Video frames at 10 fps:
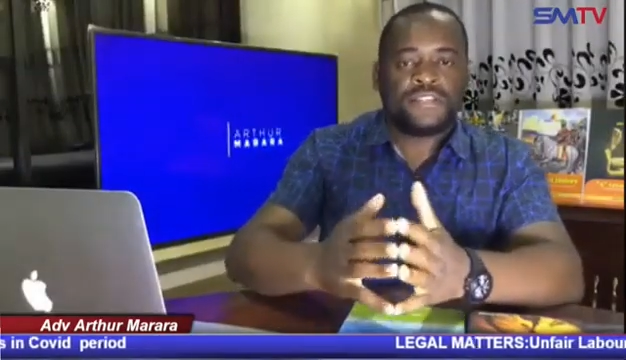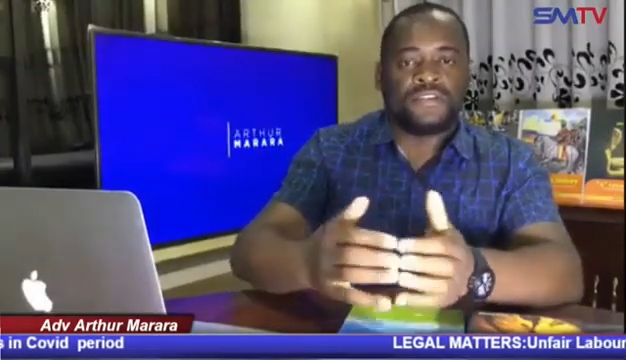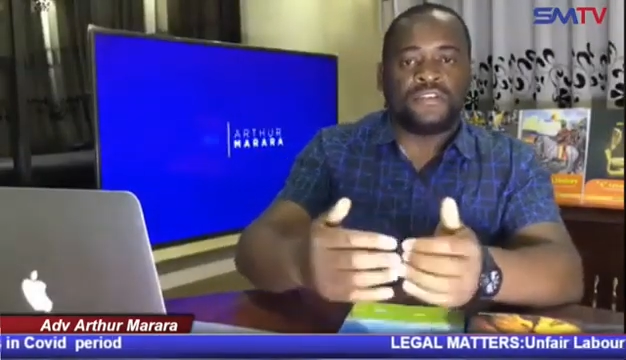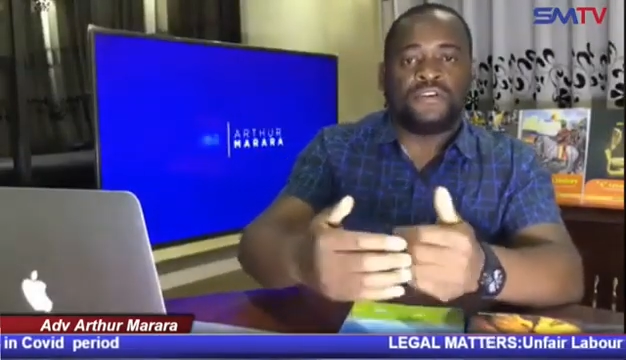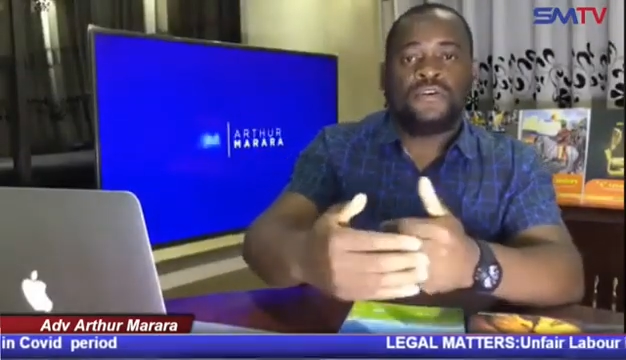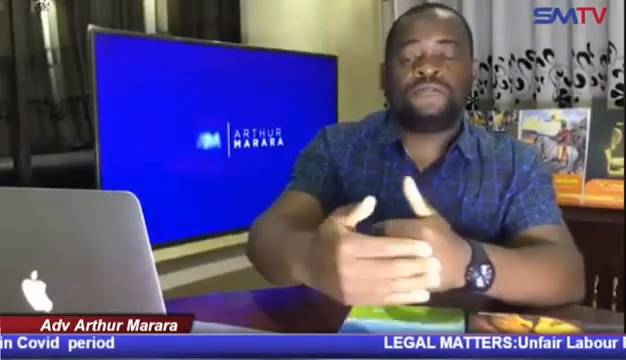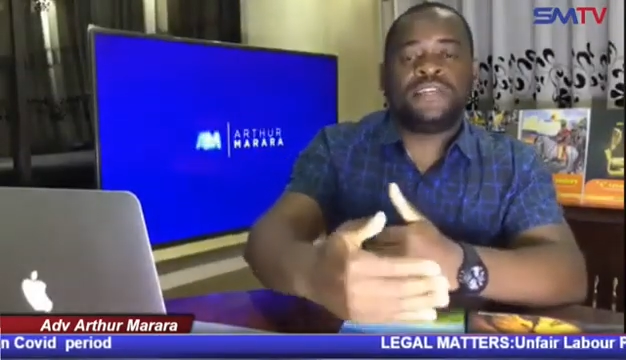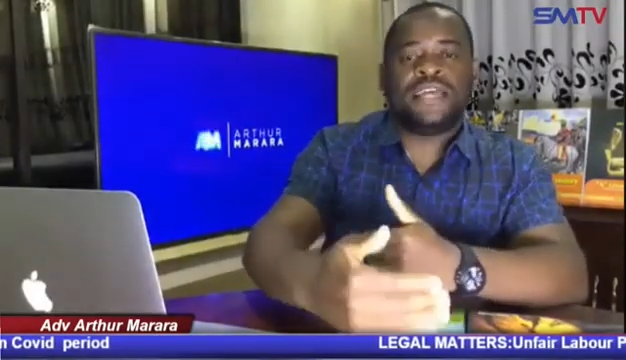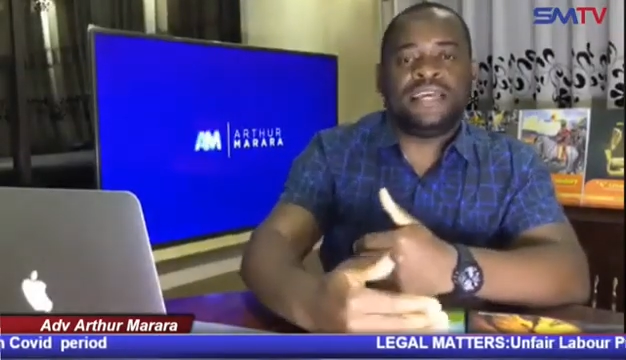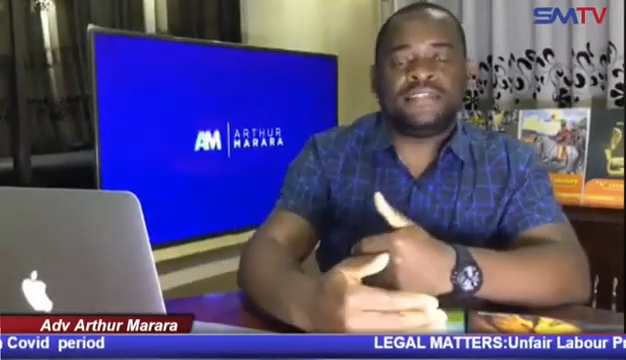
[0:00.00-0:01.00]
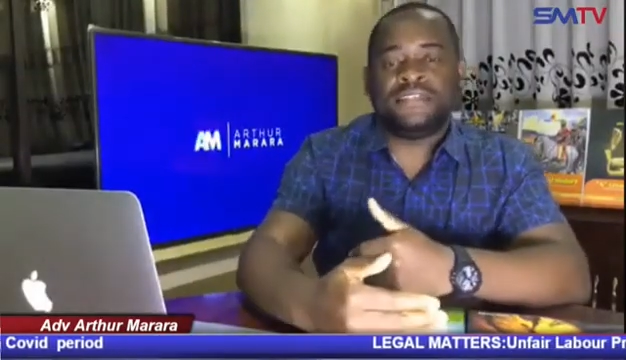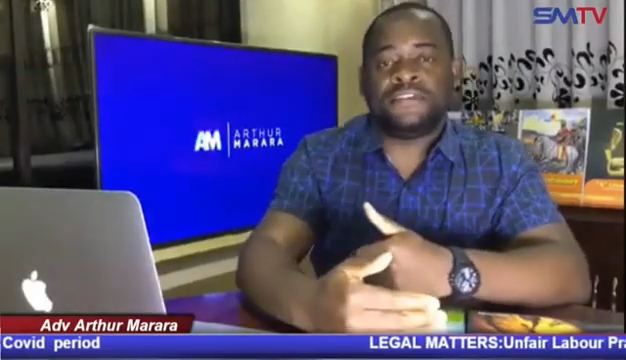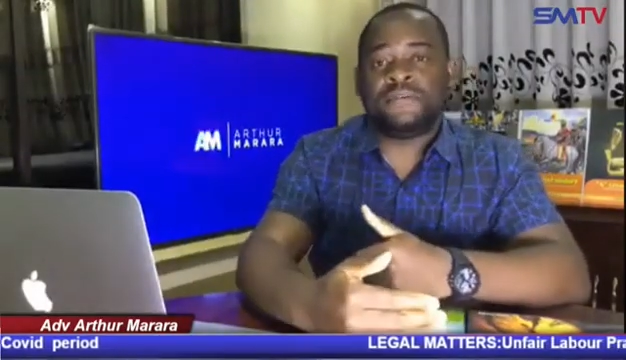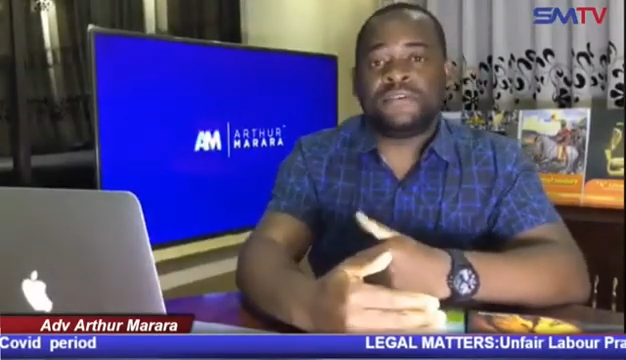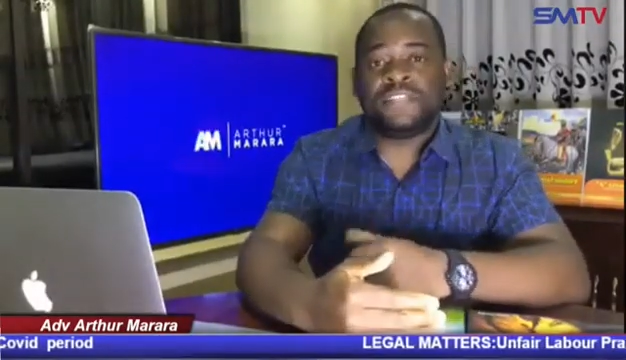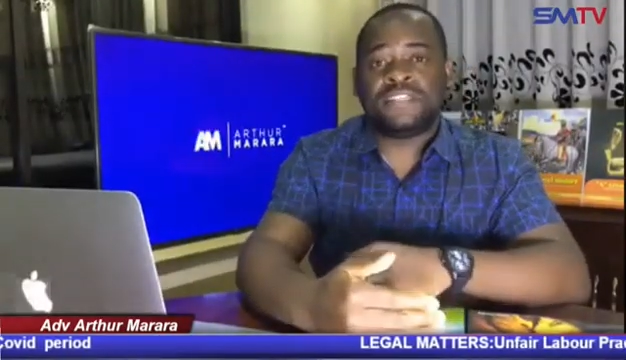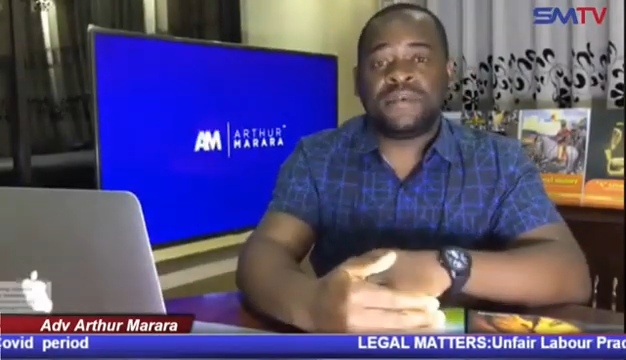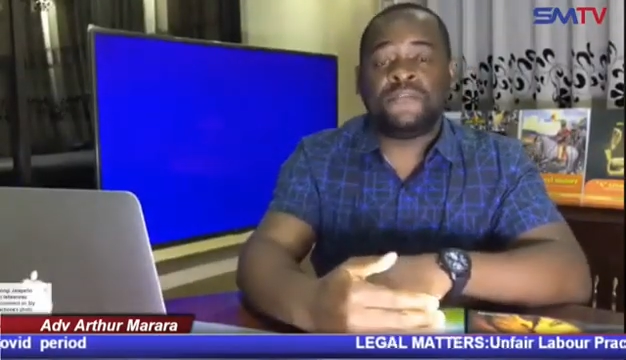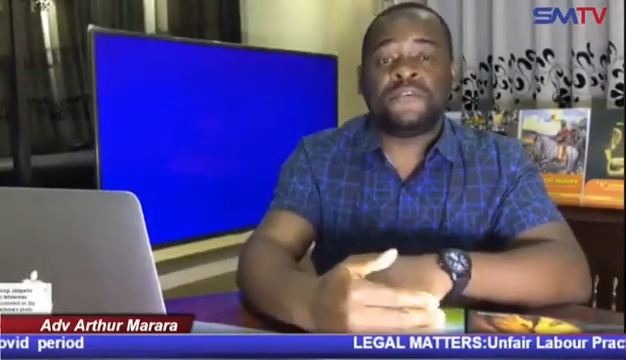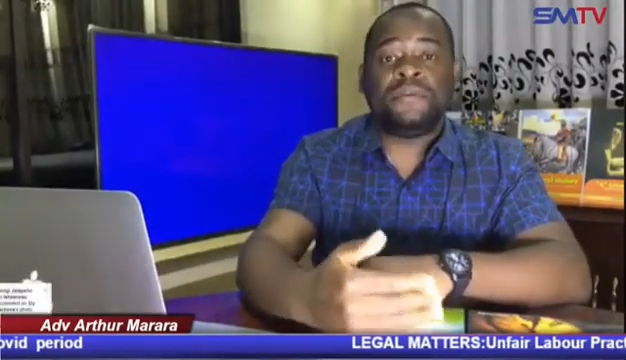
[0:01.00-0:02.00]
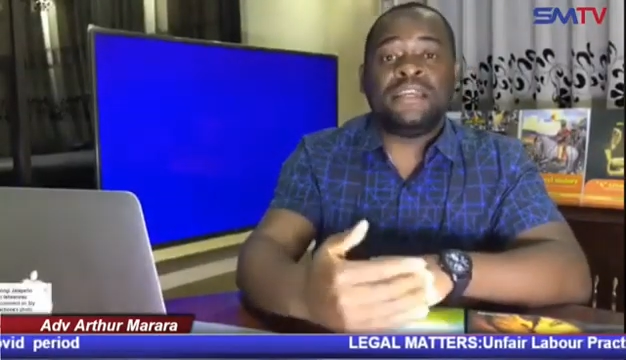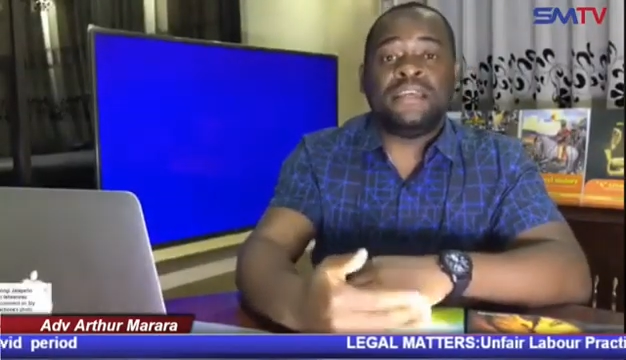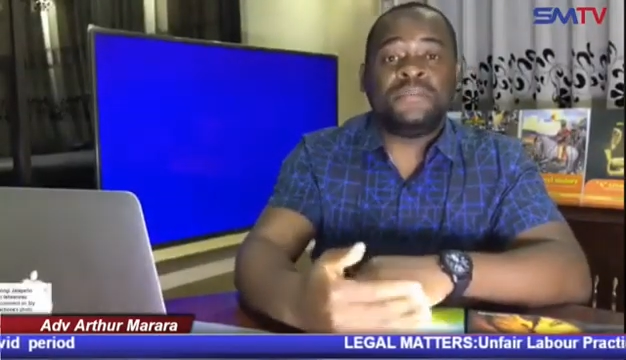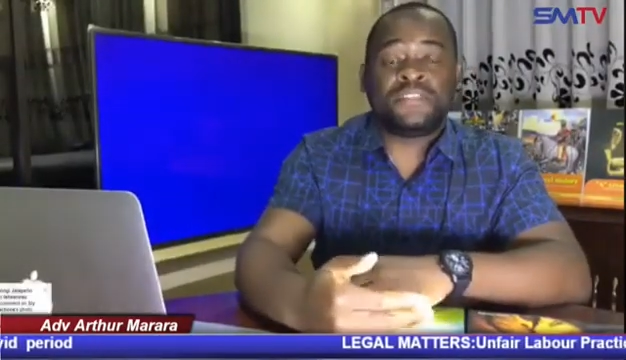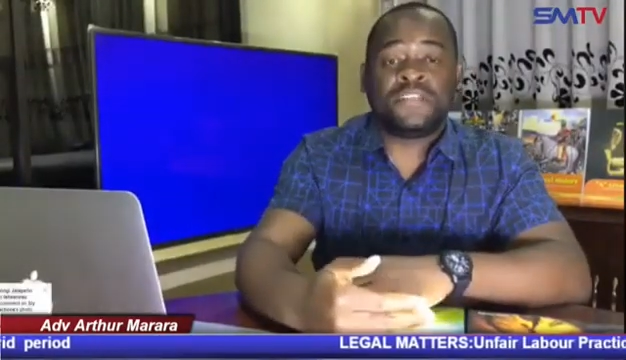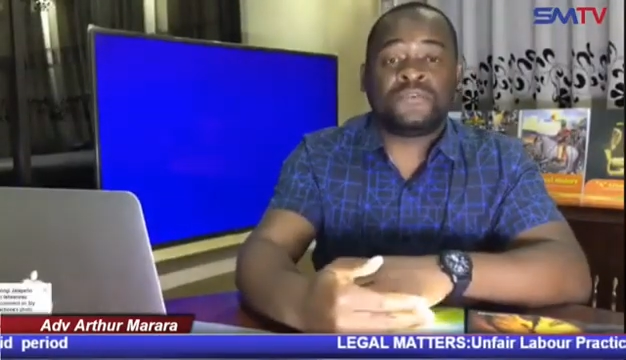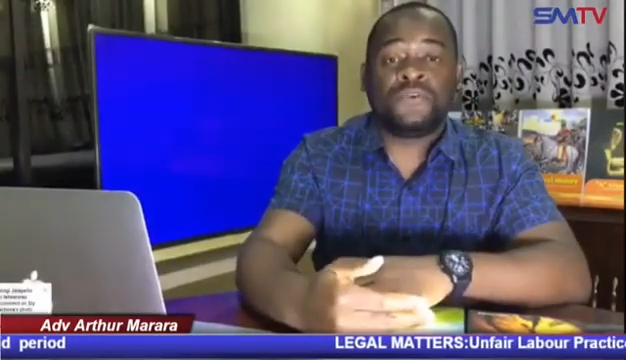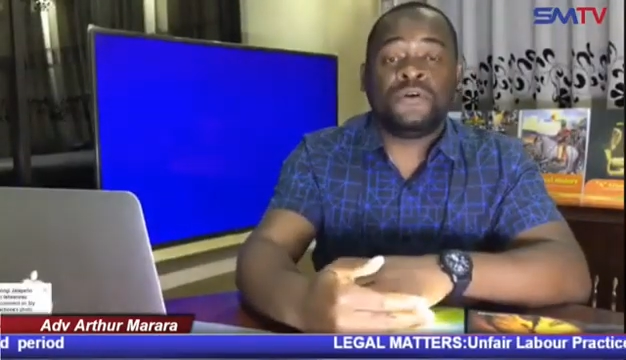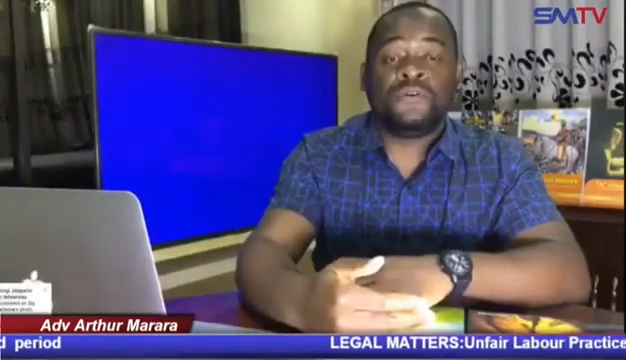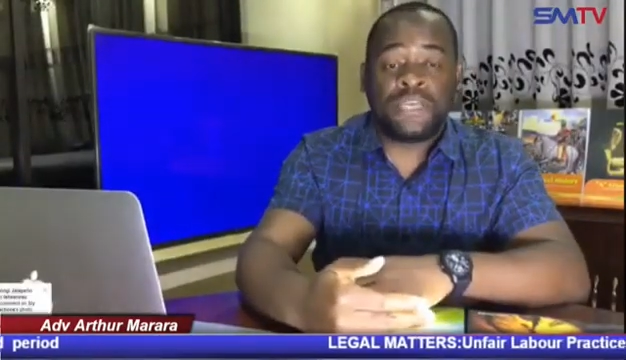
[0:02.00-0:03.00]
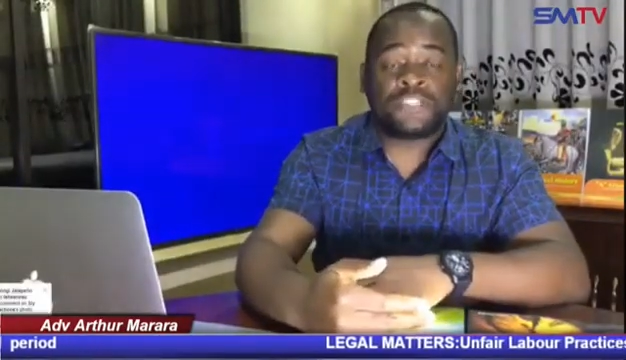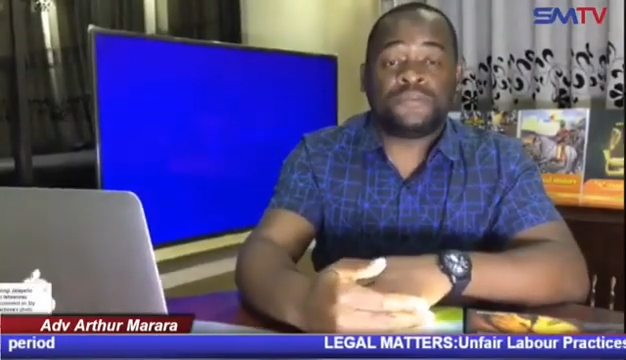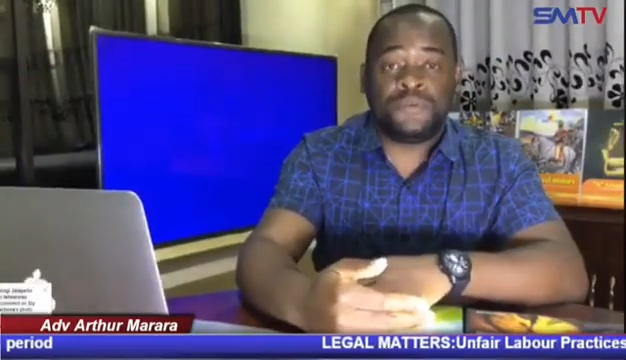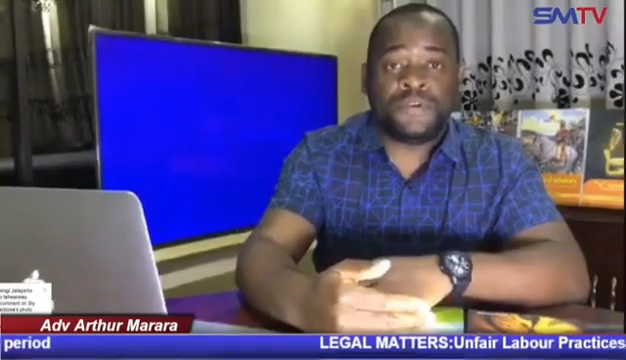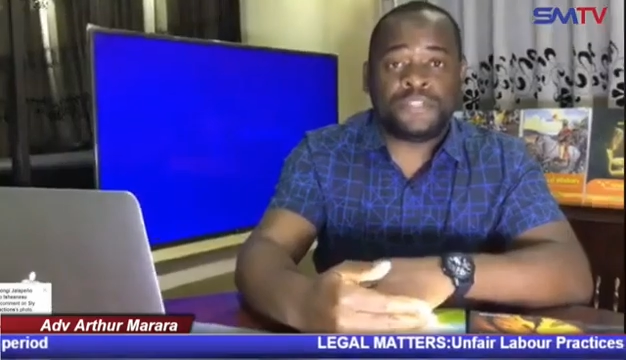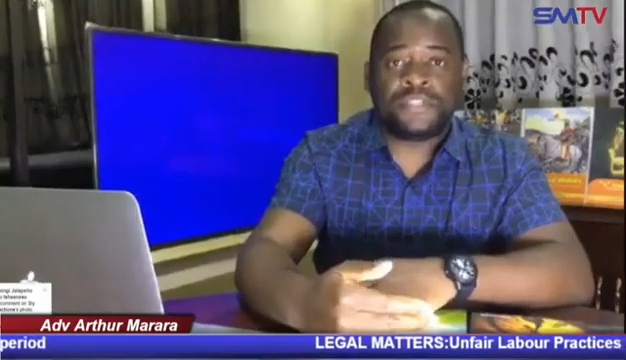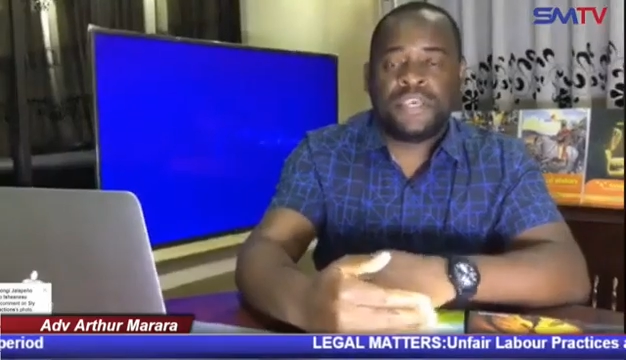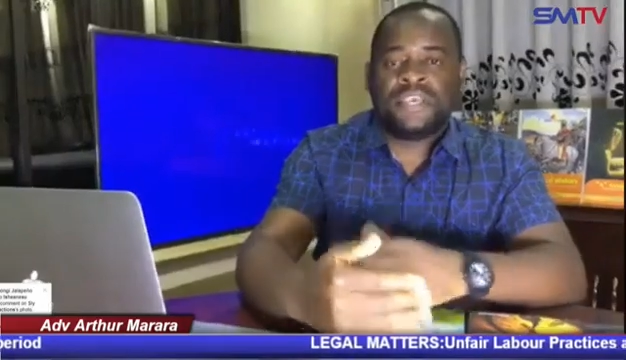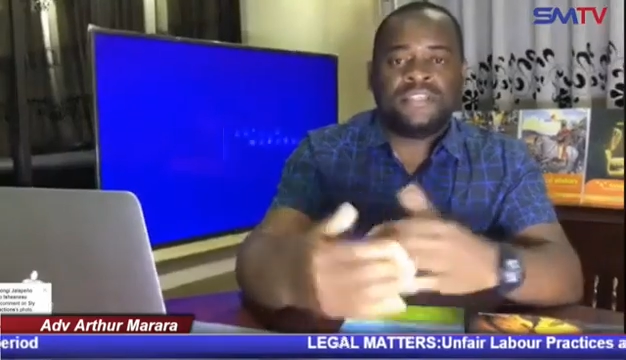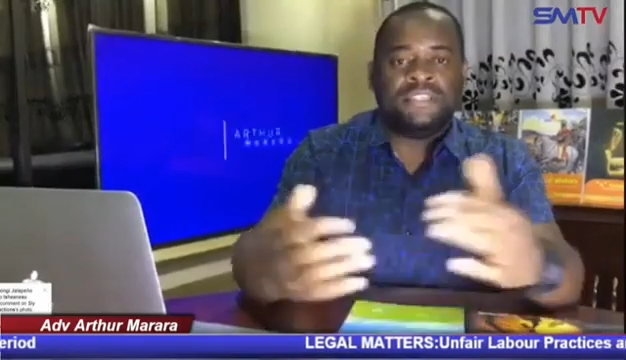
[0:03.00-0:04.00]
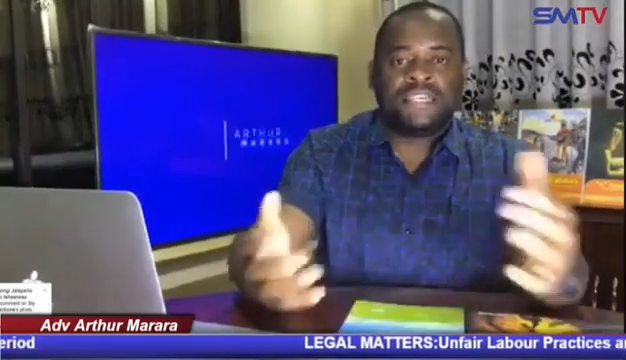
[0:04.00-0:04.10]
So the COVID-19 represents some of the pandemics that we experienced.